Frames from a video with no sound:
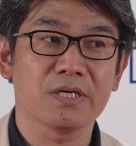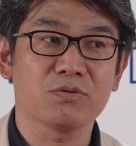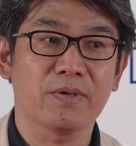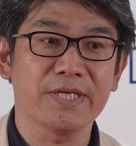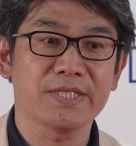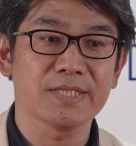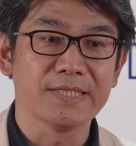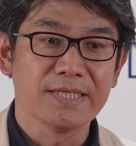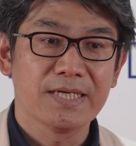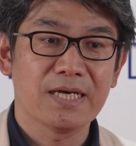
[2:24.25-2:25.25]
quite
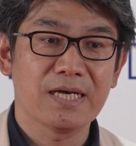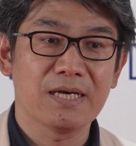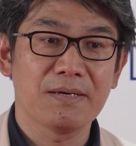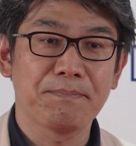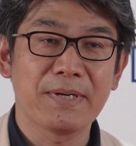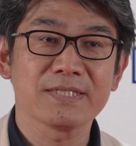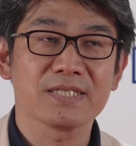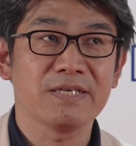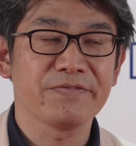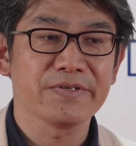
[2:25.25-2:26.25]

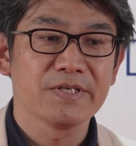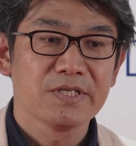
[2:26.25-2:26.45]
massive.